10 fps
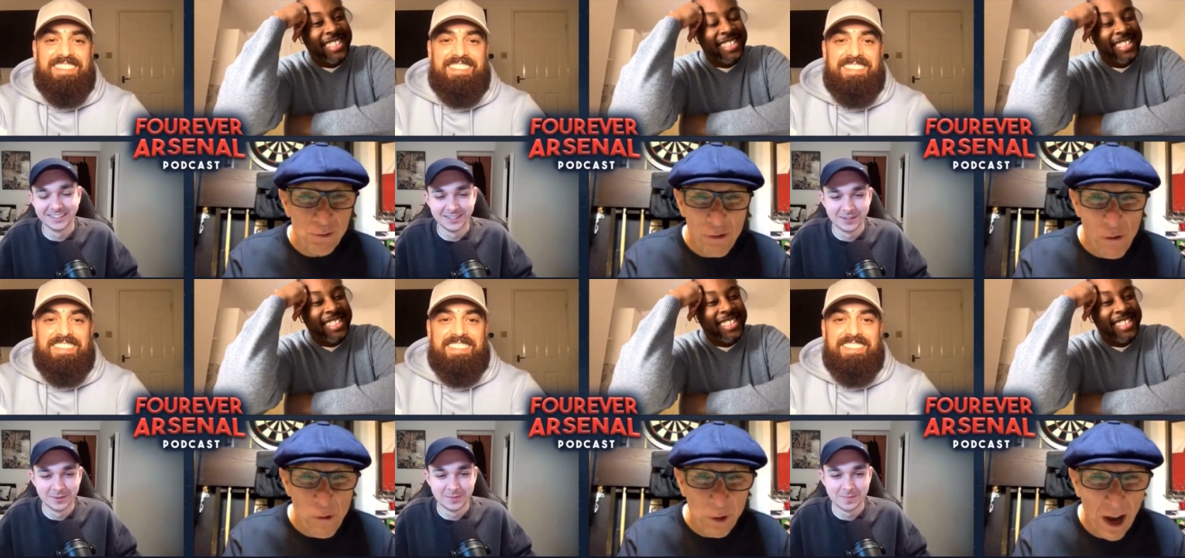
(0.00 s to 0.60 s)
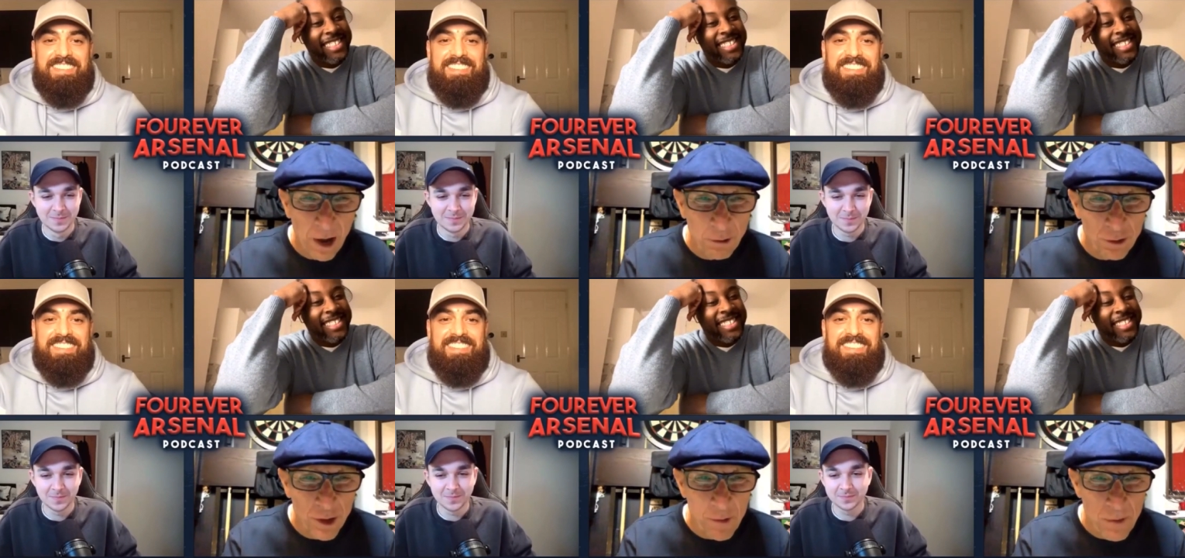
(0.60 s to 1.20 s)
Speaker 1: Four
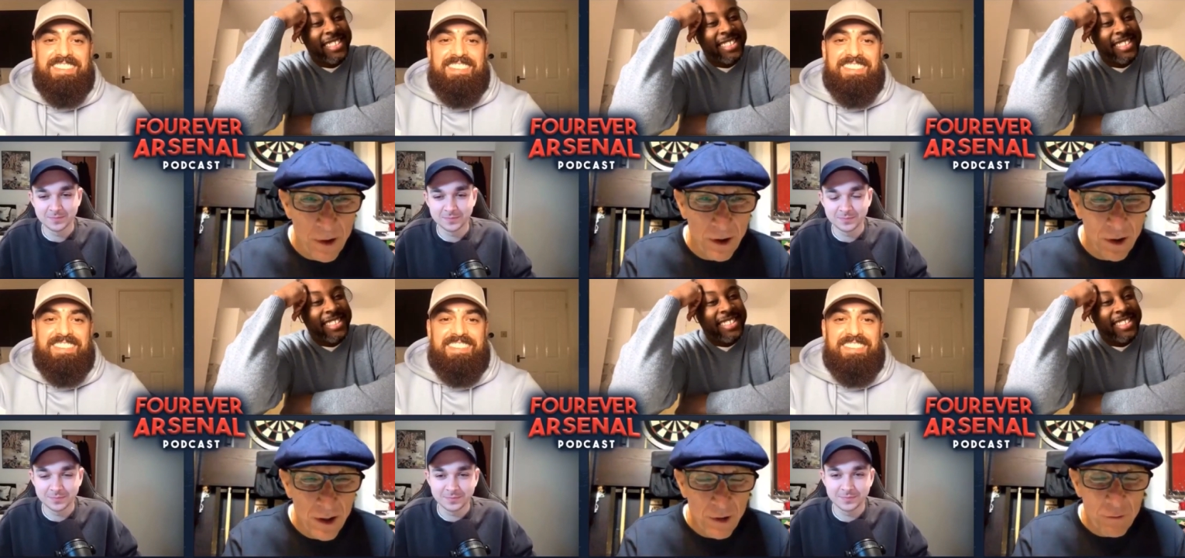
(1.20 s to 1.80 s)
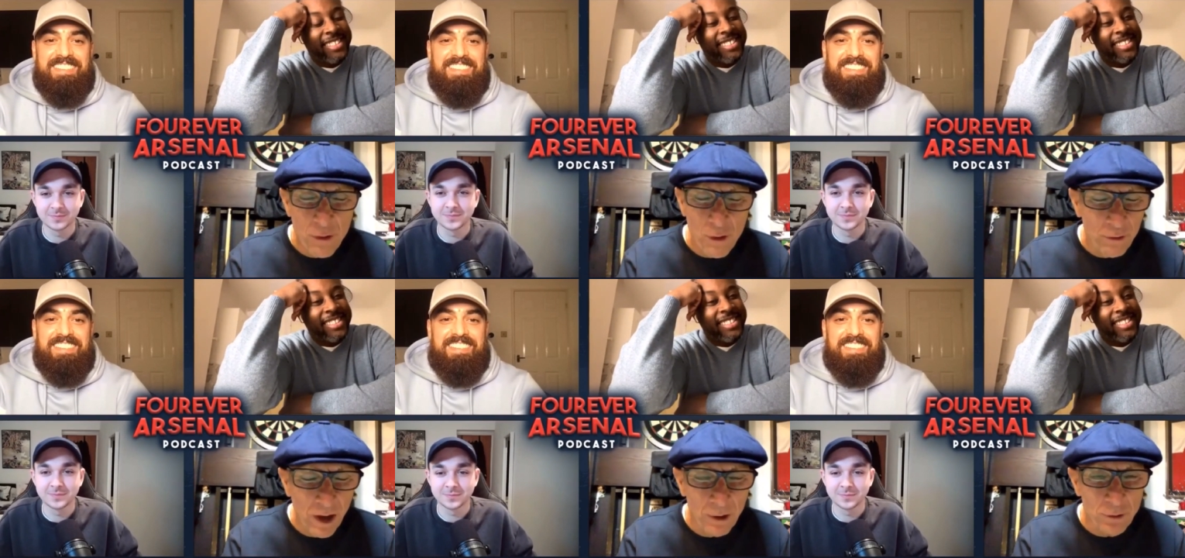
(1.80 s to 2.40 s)
goals at the Bern,
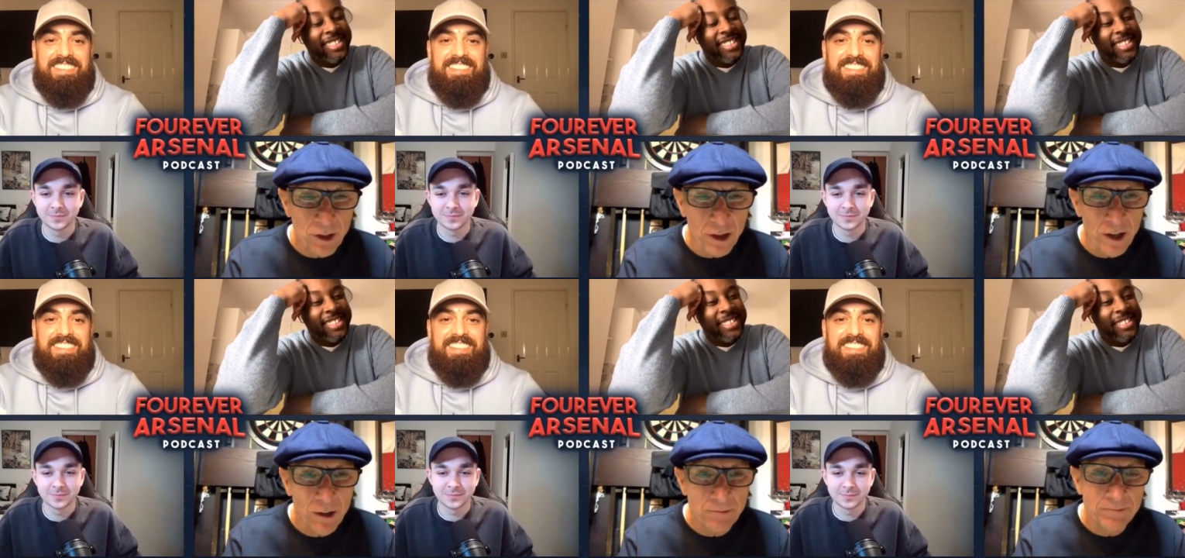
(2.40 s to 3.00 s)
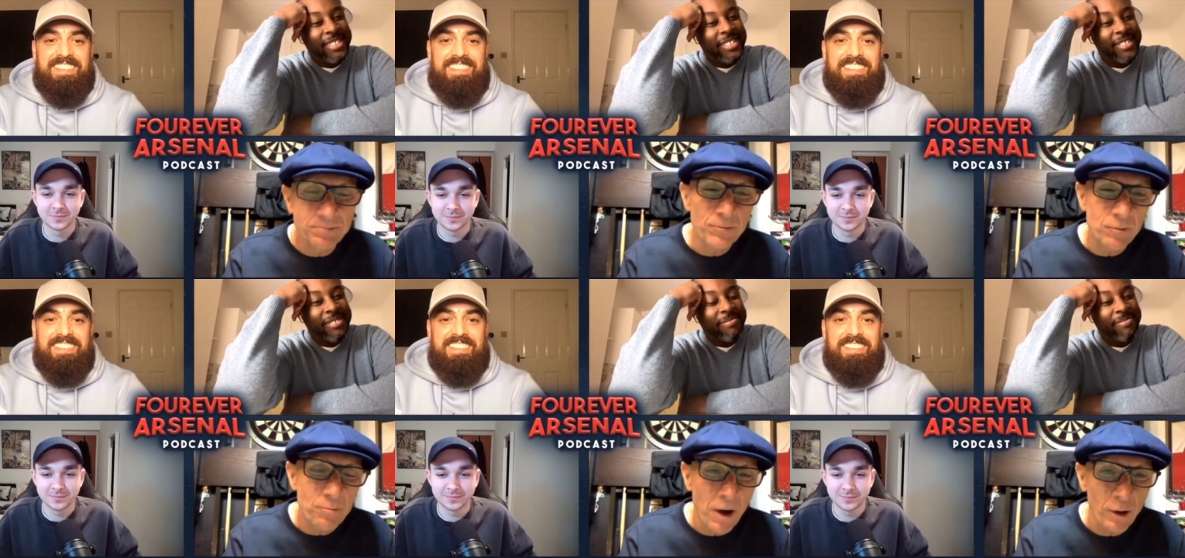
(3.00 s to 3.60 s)
fourth goals at um,
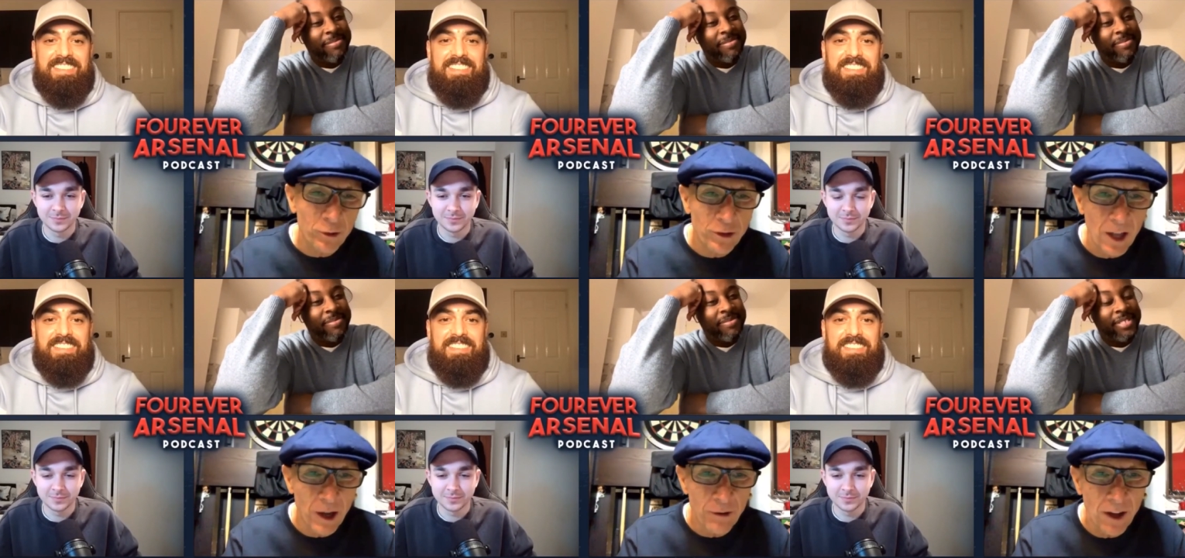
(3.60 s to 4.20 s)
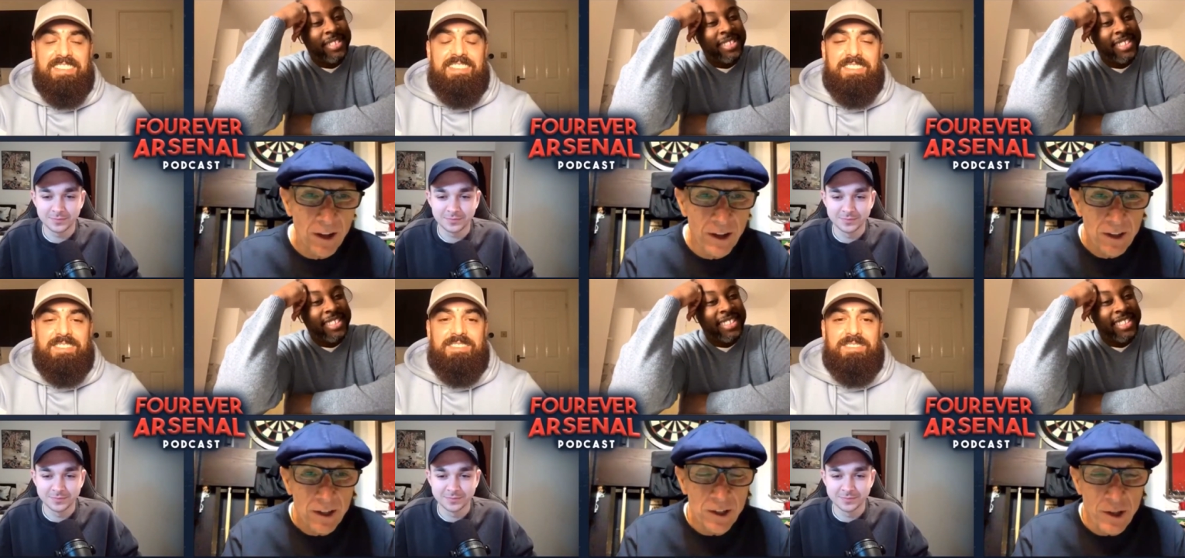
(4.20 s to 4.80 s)
Barcelona
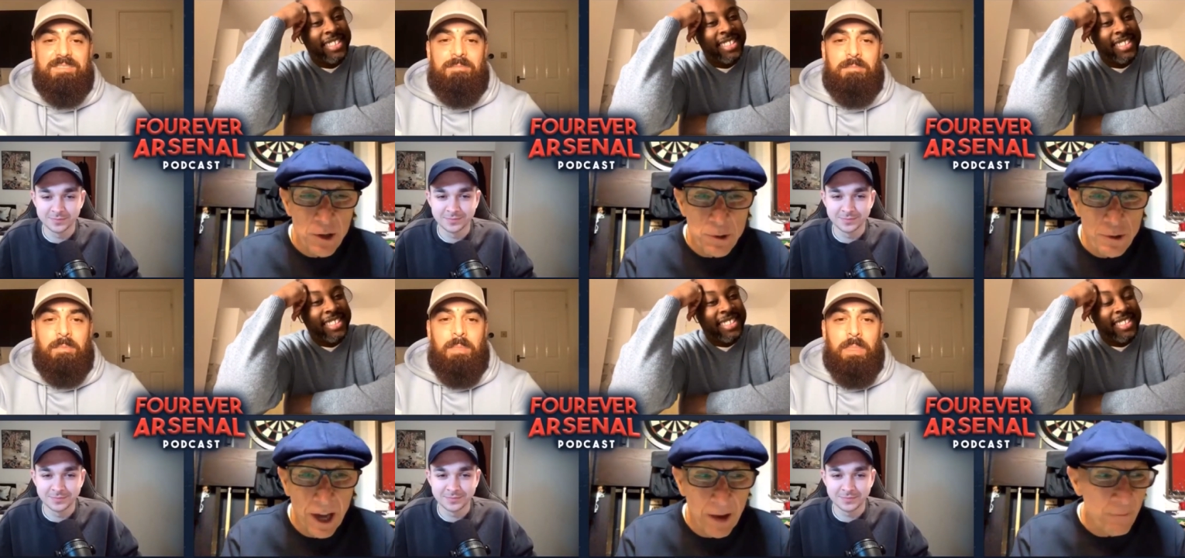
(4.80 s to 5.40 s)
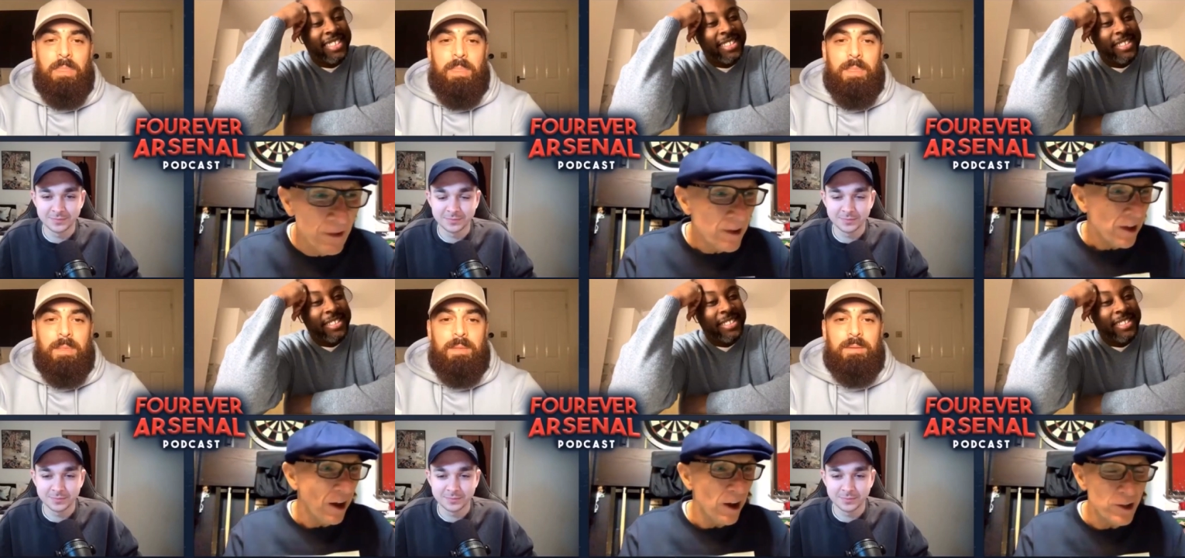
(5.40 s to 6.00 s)
in the Nou Camp,
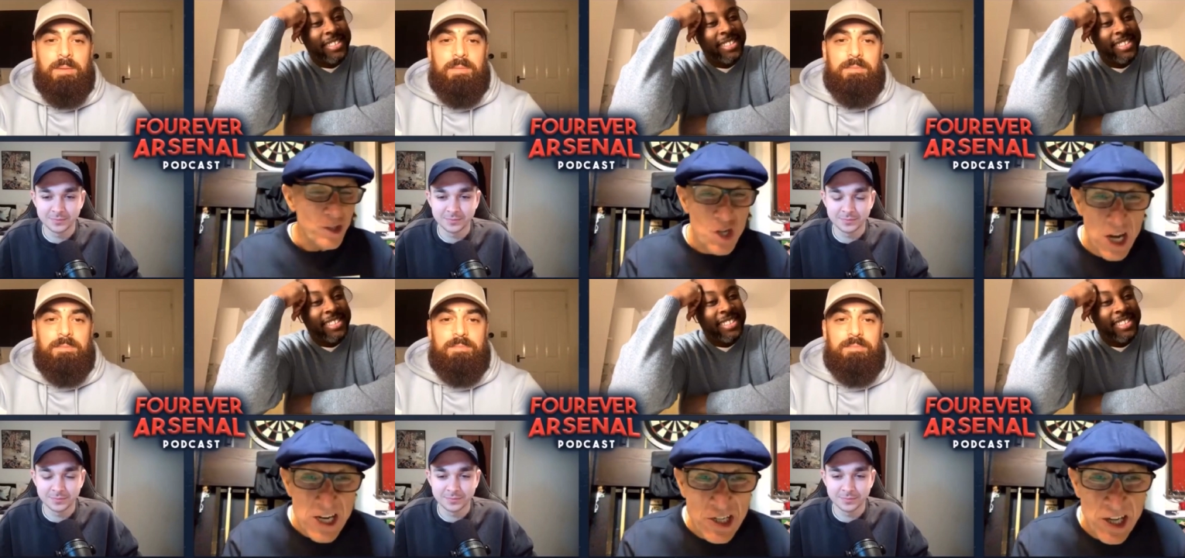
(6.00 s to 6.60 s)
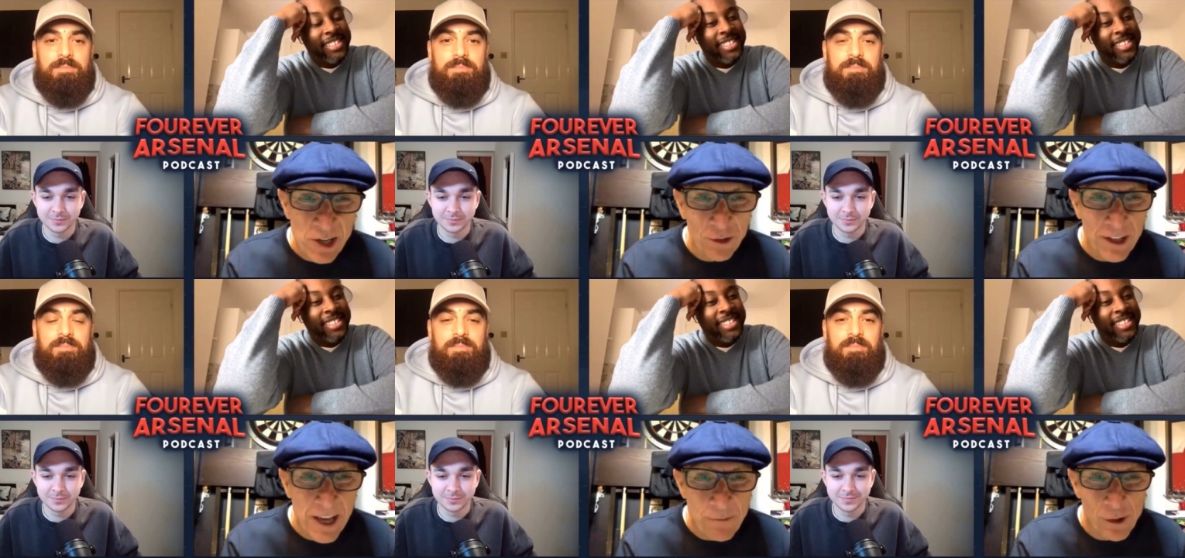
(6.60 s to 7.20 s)
uh, cheating
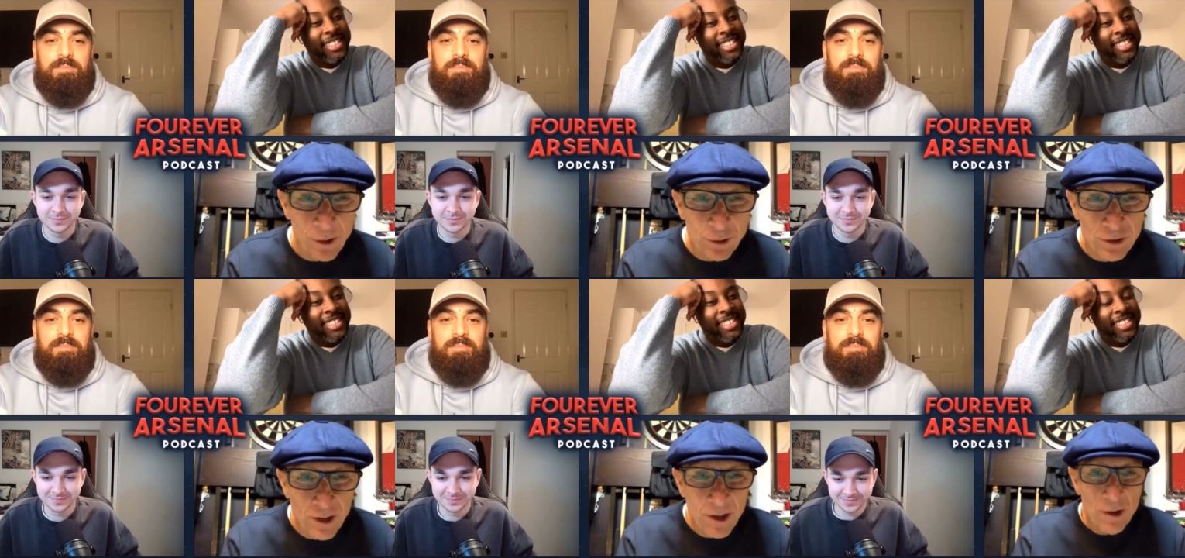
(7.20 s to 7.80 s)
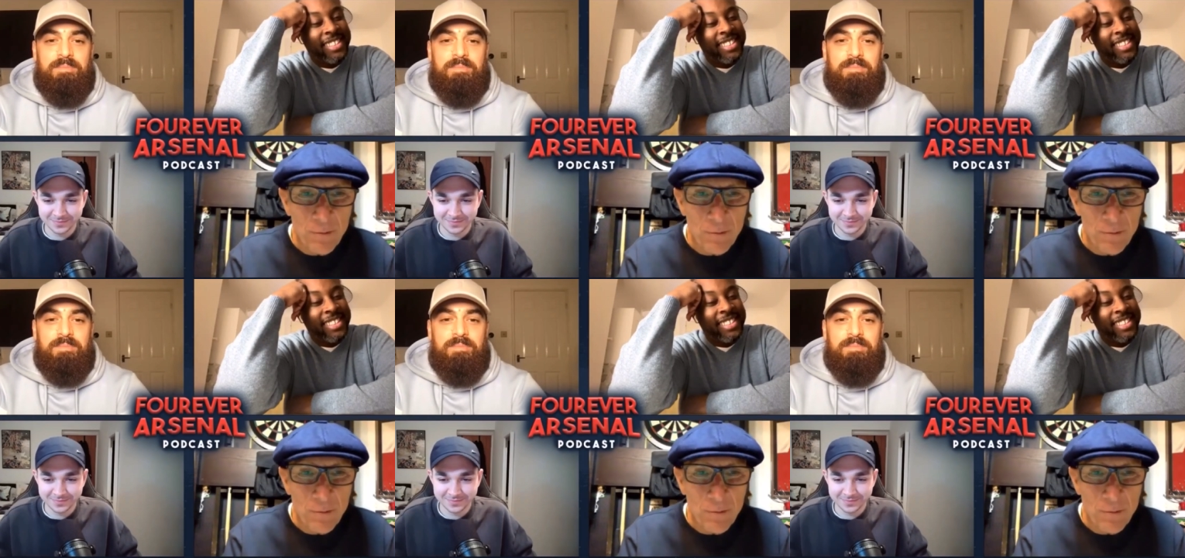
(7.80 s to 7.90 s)
on the Emirates